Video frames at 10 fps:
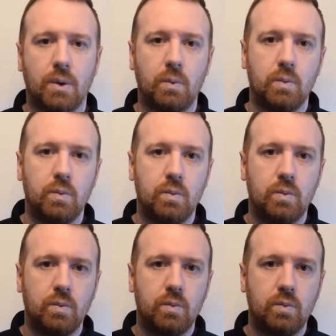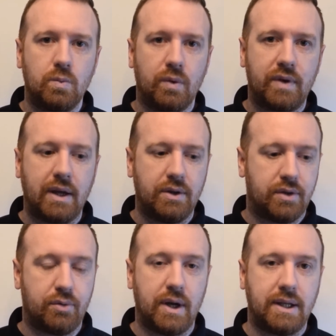So we've
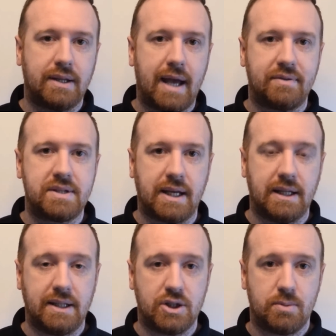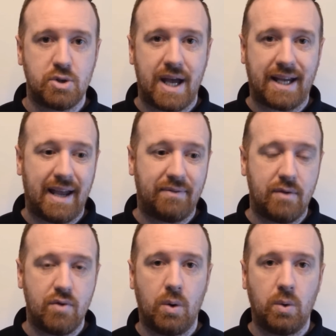killed the 3, they have to take a leadership check. If
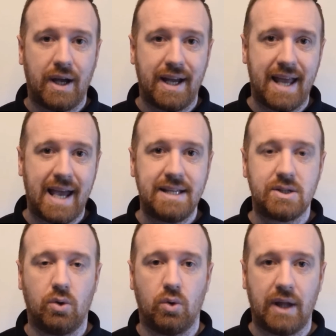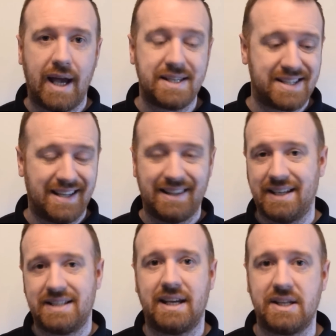they roll an 8 or less,
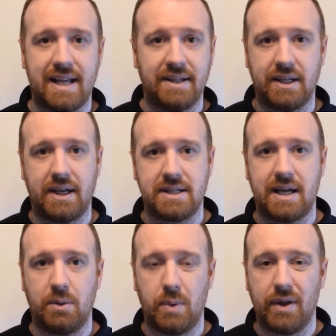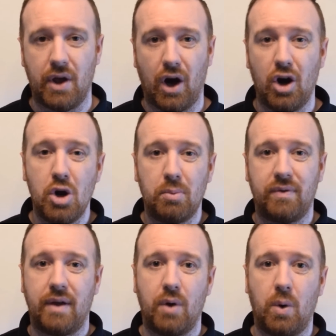they stay standing exactly where they are.
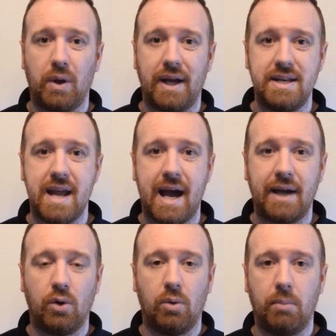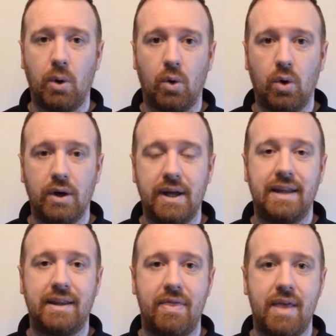But if they roll a 9 or more,
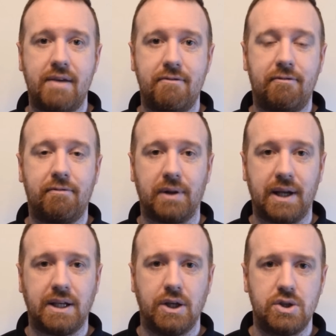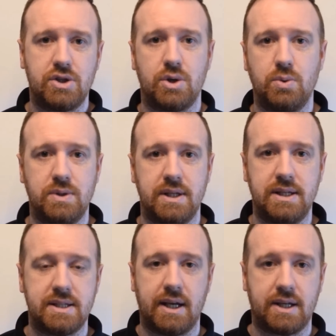then they flee
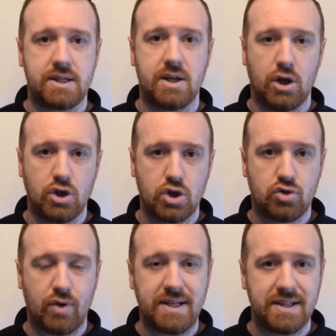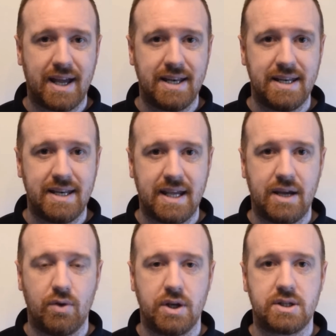2d6 straight to their
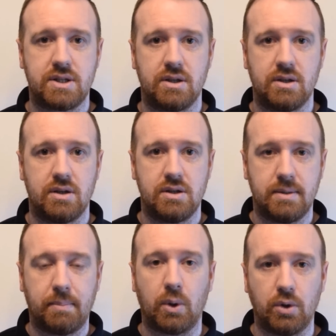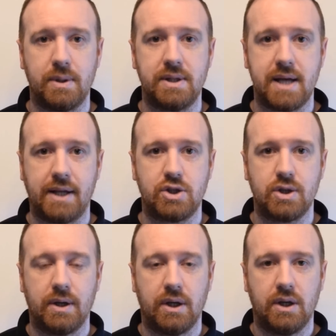nearest deployment
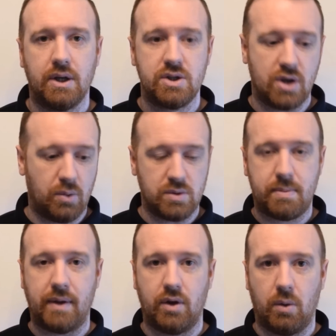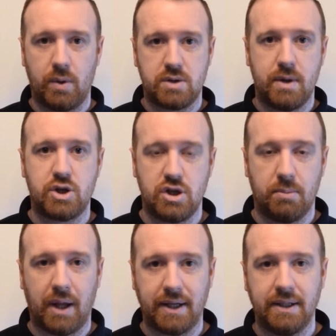edge. So depending on which mission you're
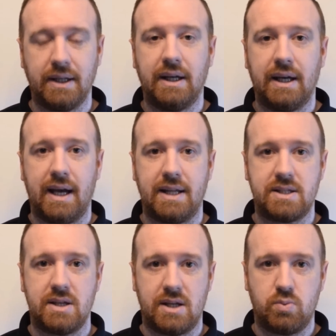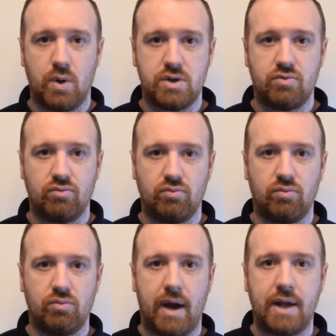playing, it's which
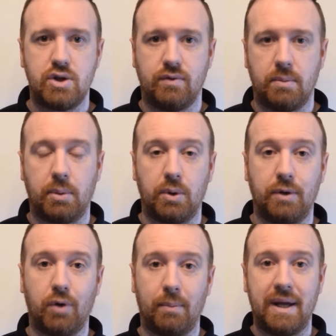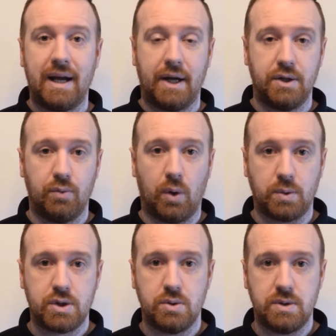edge you've deployed from, and you
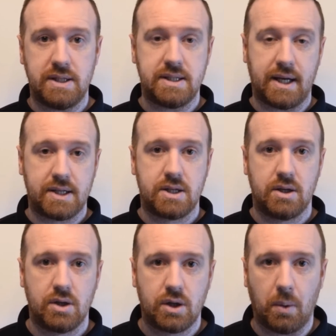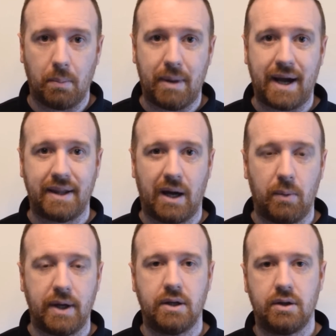roll 2d6 going back that
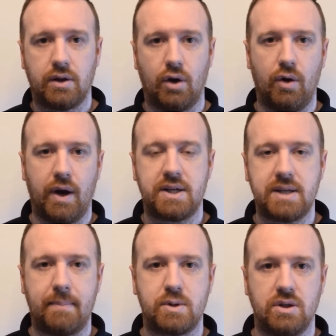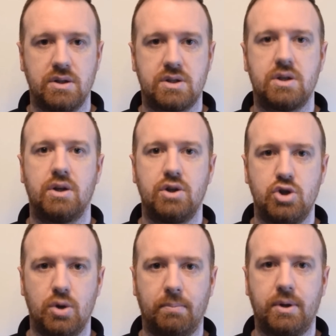way. There are exceptions.
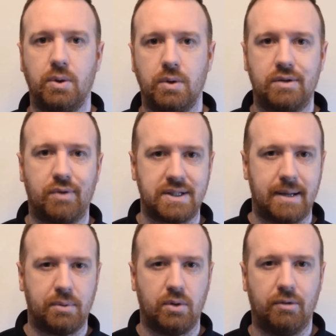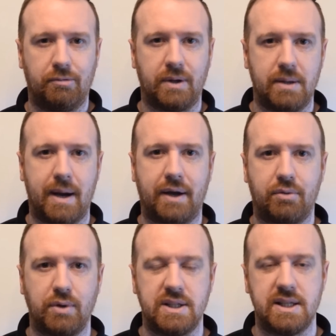Jump units, for example, flee back
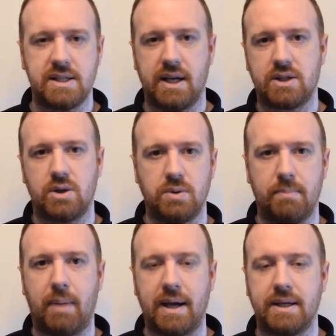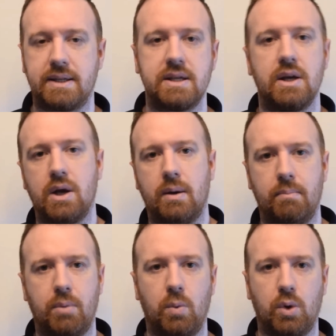3d6, so do bikes,
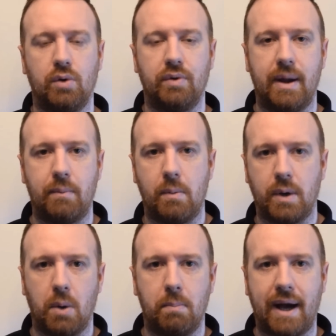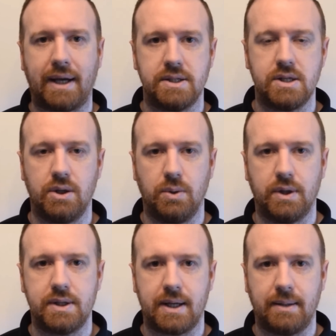but we'll cover them when we go back into
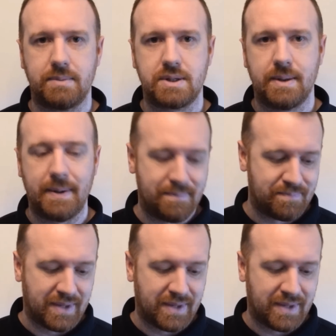unit types.